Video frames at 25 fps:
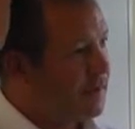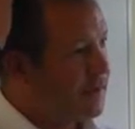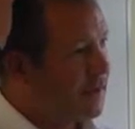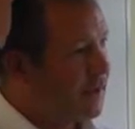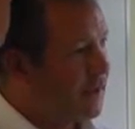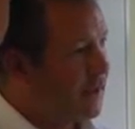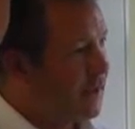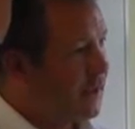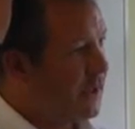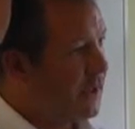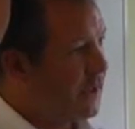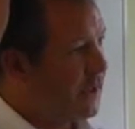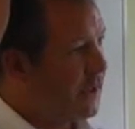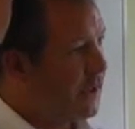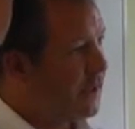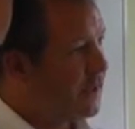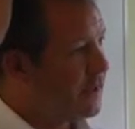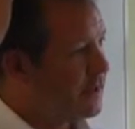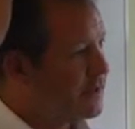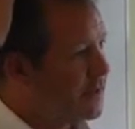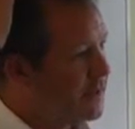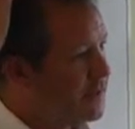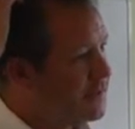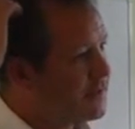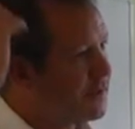the uh,
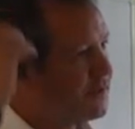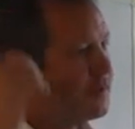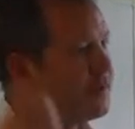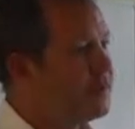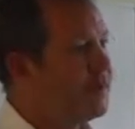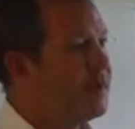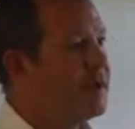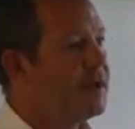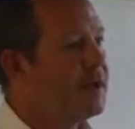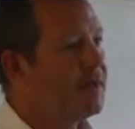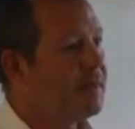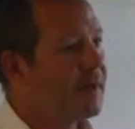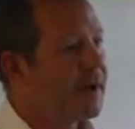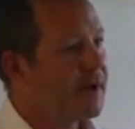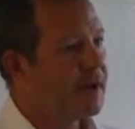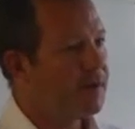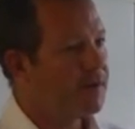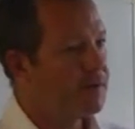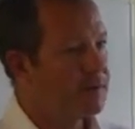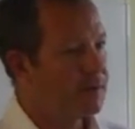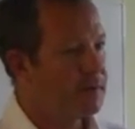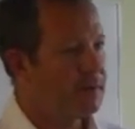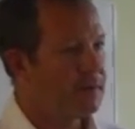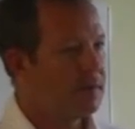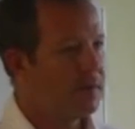things I'll speak about
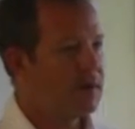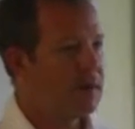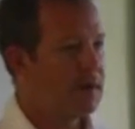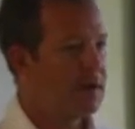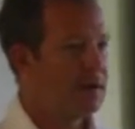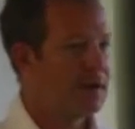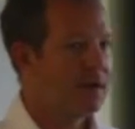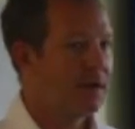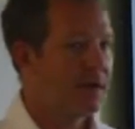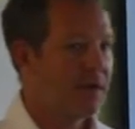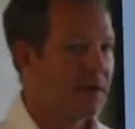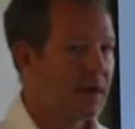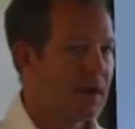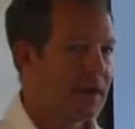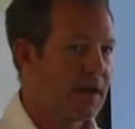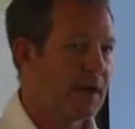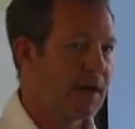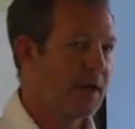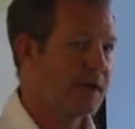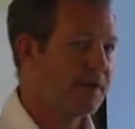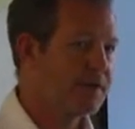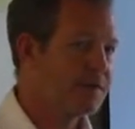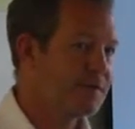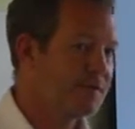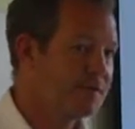will
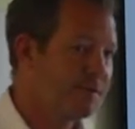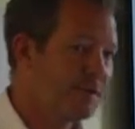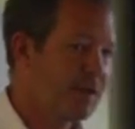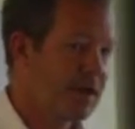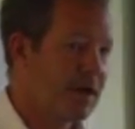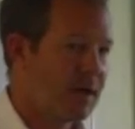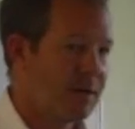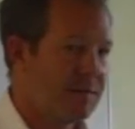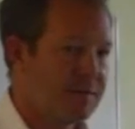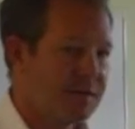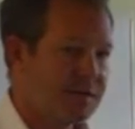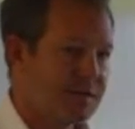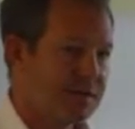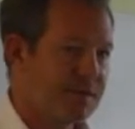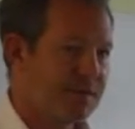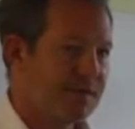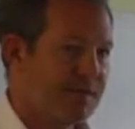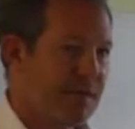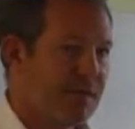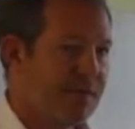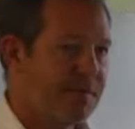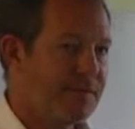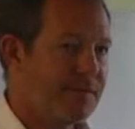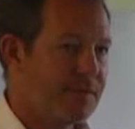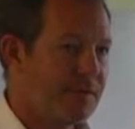uh, sometimes
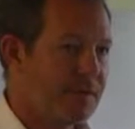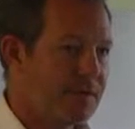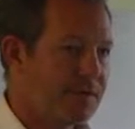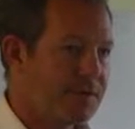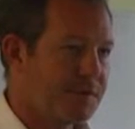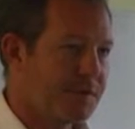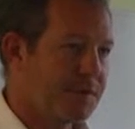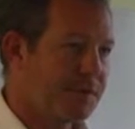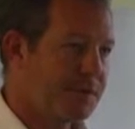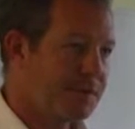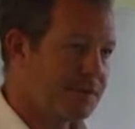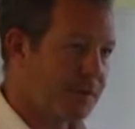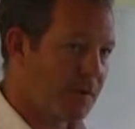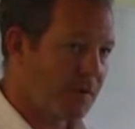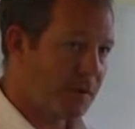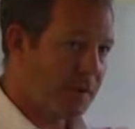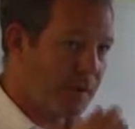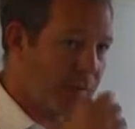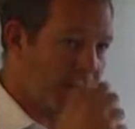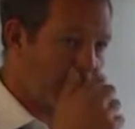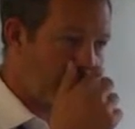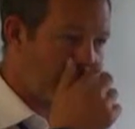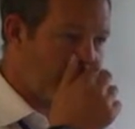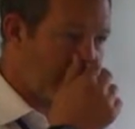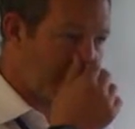reinforce and also
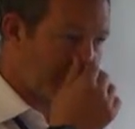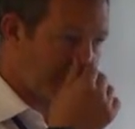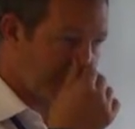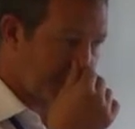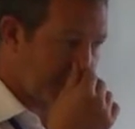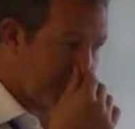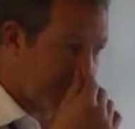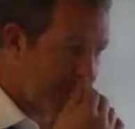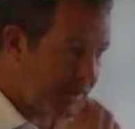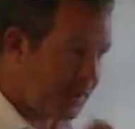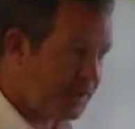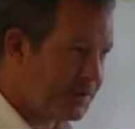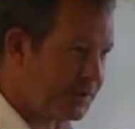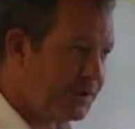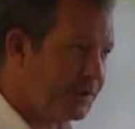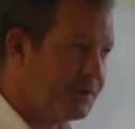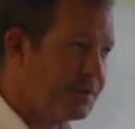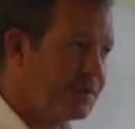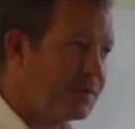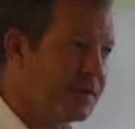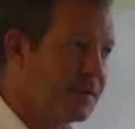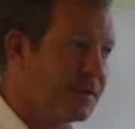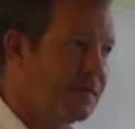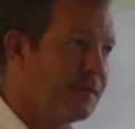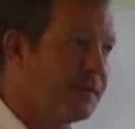build upon some of the
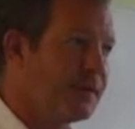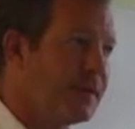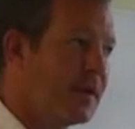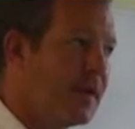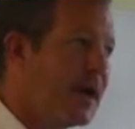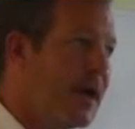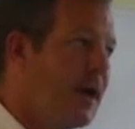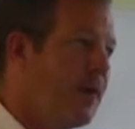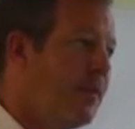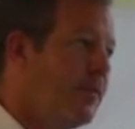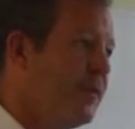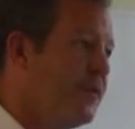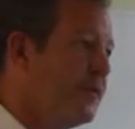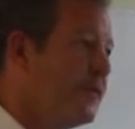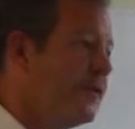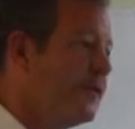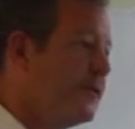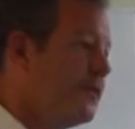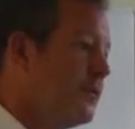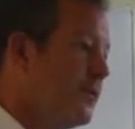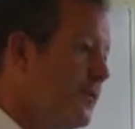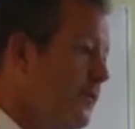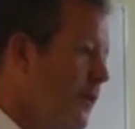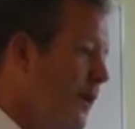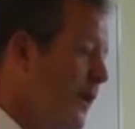issues that, that
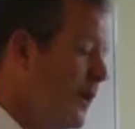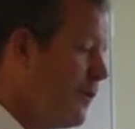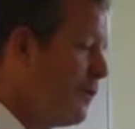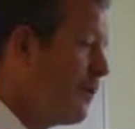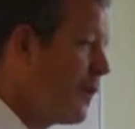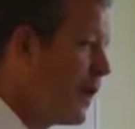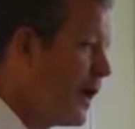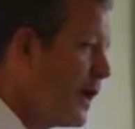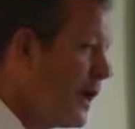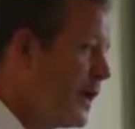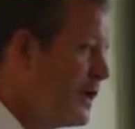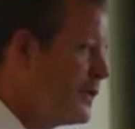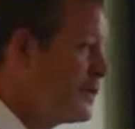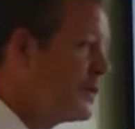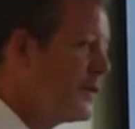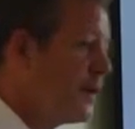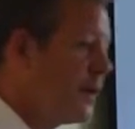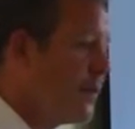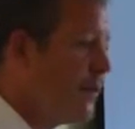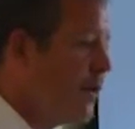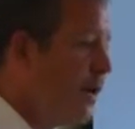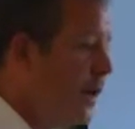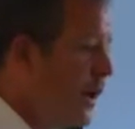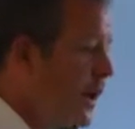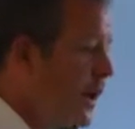Alma's already raised. So